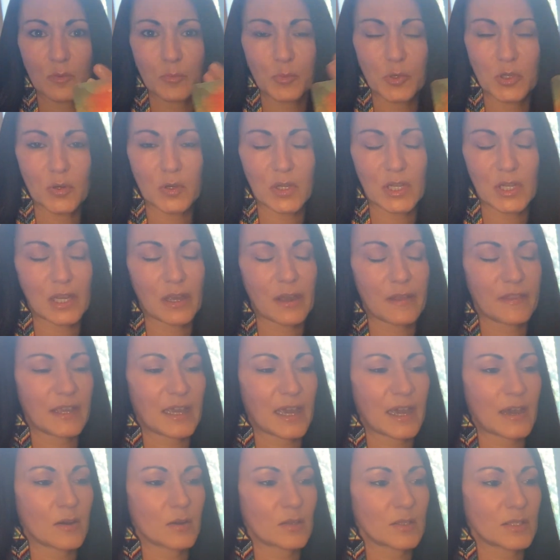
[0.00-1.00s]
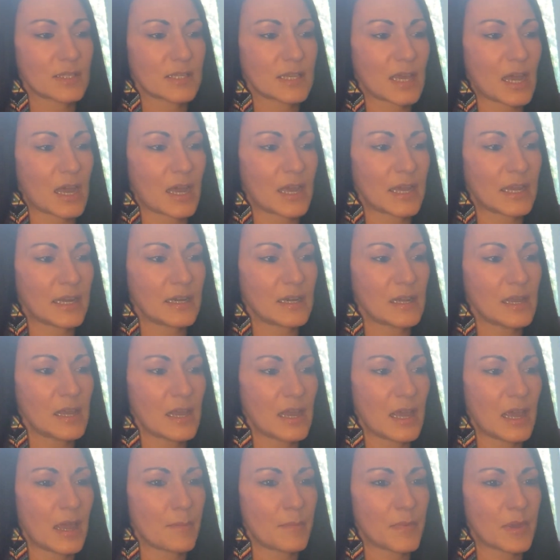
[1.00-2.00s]
the beauty on the outside,
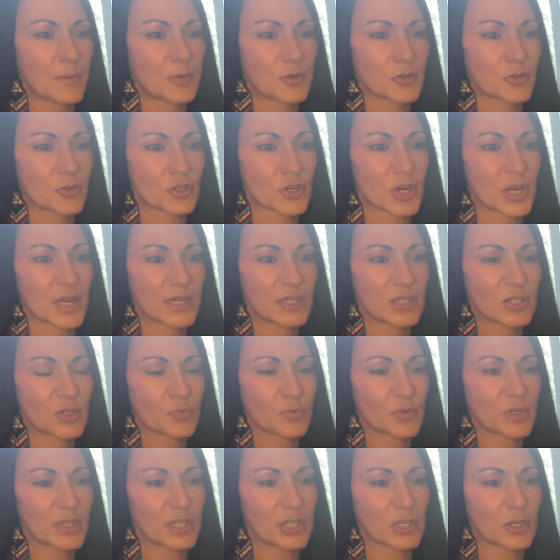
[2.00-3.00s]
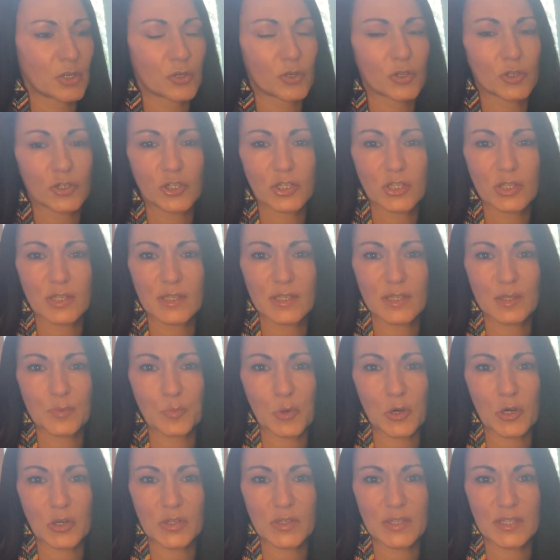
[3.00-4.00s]
and maybe you're trying to really urge this
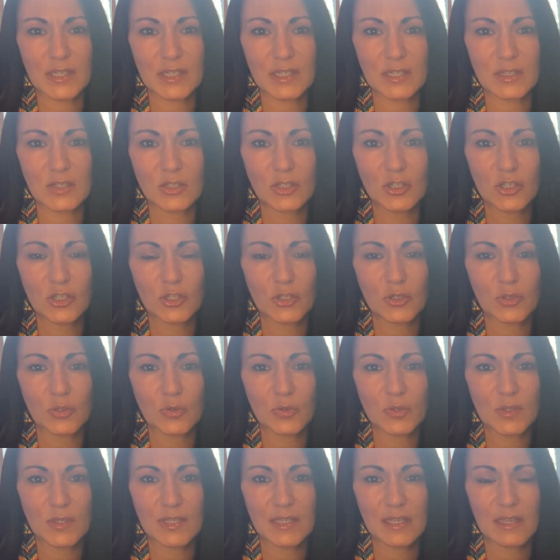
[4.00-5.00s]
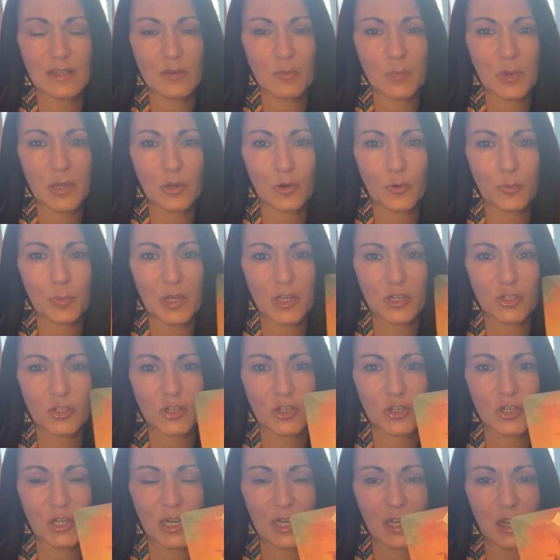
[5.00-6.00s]
person to see the bigger
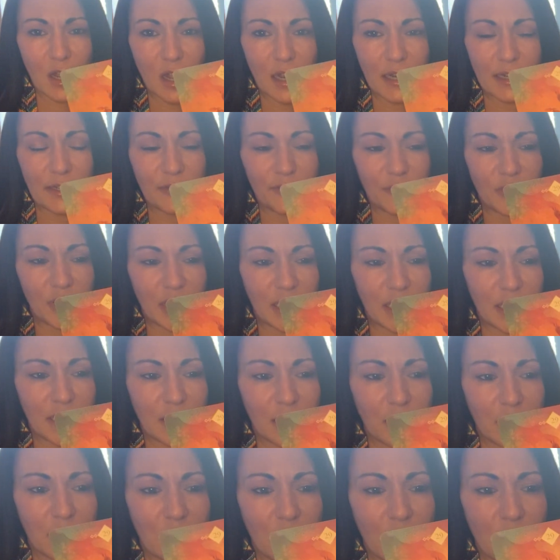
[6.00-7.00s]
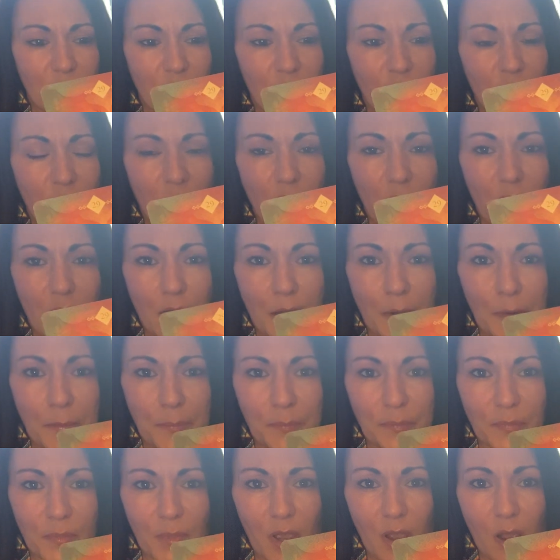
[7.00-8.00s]
picture and kind of like
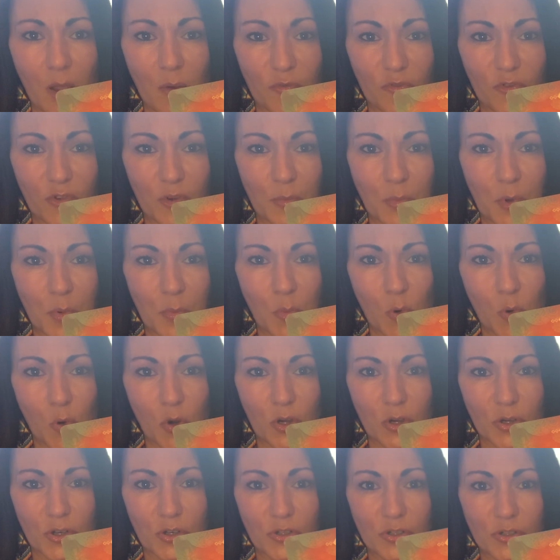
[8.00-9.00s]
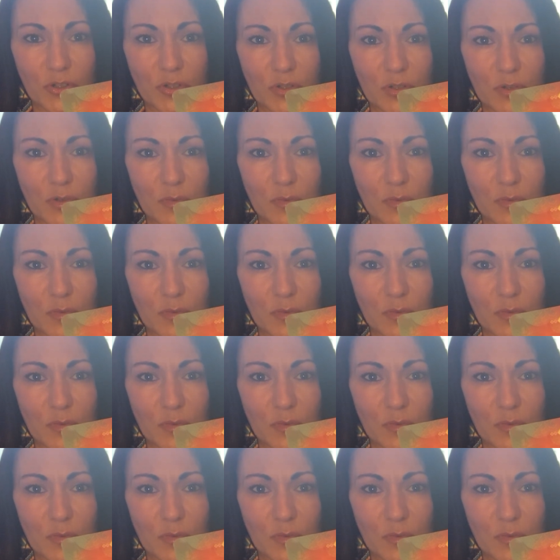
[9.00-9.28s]
come from a more